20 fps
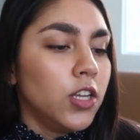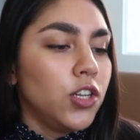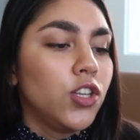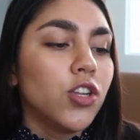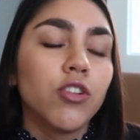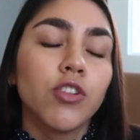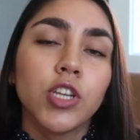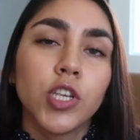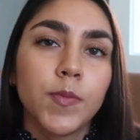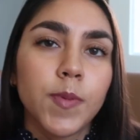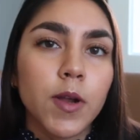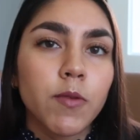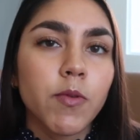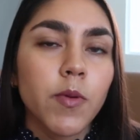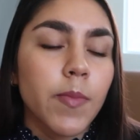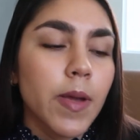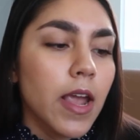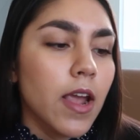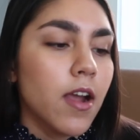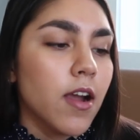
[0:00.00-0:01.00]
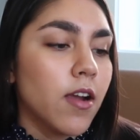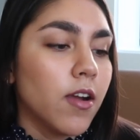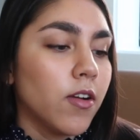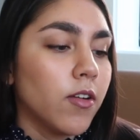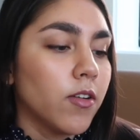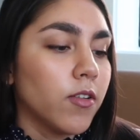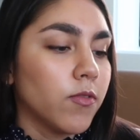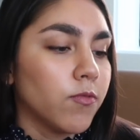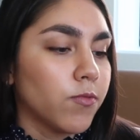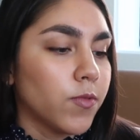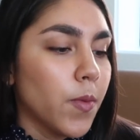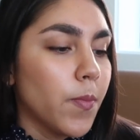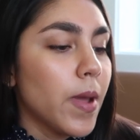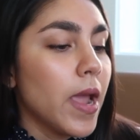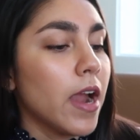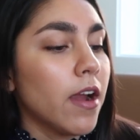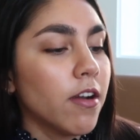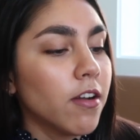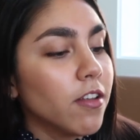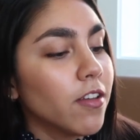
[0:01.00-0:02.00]
Don't Despair Repair
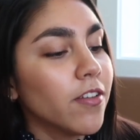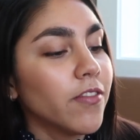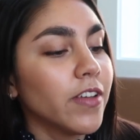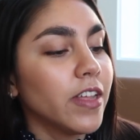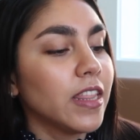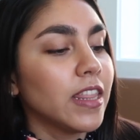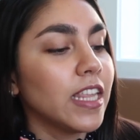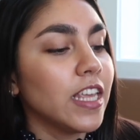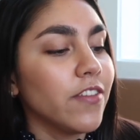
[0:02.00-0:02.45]
Reparative